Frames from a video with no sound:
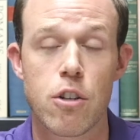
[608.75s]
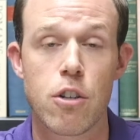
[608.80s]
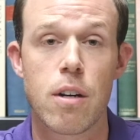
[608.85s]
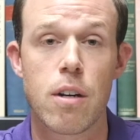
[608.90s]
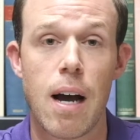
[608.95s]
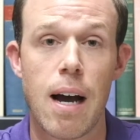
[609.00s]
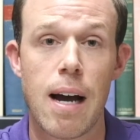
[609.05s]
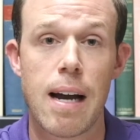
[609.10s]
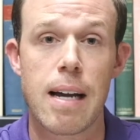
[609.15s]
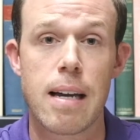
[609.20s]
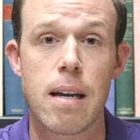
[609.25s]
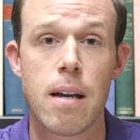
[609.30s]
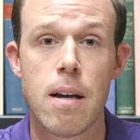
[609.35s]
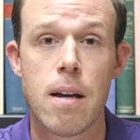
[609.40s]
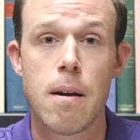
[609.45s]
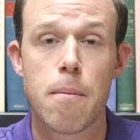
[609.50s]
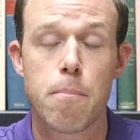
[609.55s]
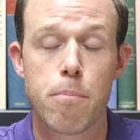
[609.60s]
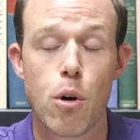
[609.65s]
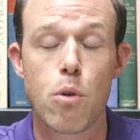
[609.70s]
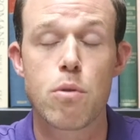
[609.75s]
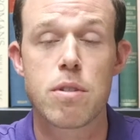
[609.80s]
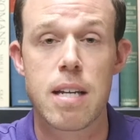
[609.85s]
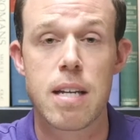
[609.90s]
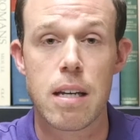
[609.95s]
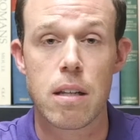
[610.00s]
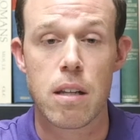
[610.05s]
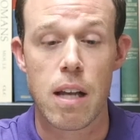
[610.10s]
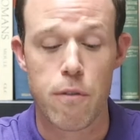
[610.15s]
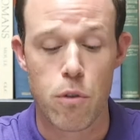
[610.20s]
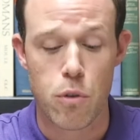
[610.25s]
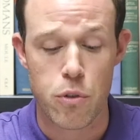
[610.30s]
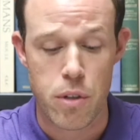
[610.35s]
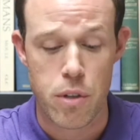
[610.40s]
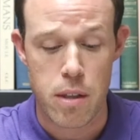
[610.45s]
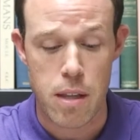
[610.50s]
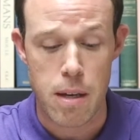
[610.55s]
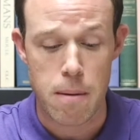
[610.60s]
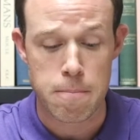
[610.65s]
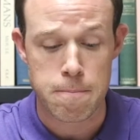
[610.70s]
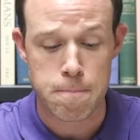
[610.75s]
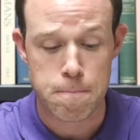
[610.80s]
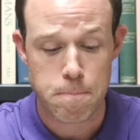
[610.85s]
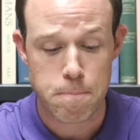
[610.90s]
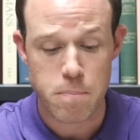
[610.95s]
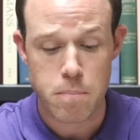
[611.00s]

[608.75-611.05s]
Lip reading: good high protein levels in them.